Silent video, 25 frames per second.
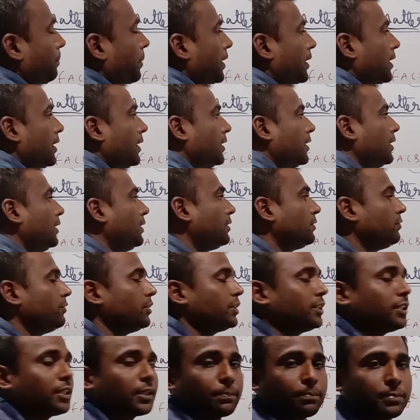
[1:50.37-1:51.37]
particles
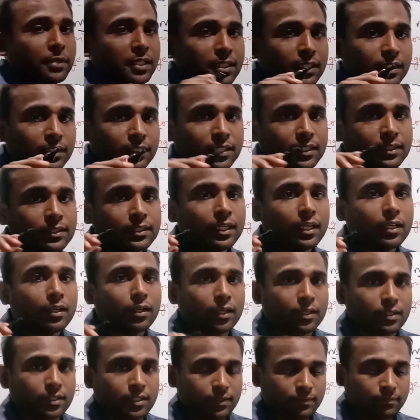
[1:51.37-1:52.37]
which are present in the
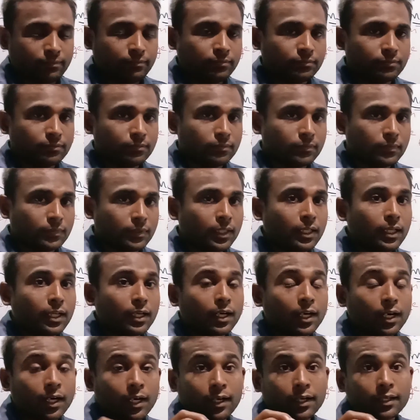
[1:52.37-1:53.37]
atom
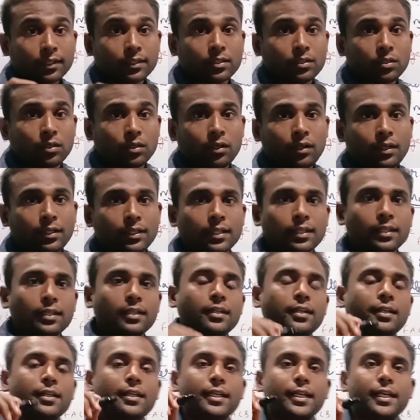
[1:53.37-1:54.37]
are called
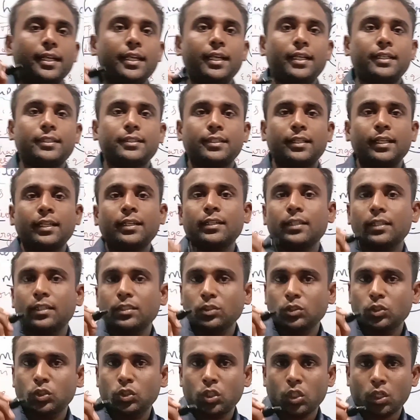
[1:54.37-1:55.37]
electric
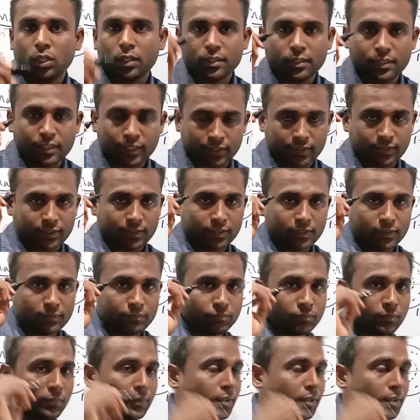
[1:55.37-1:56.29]
charges.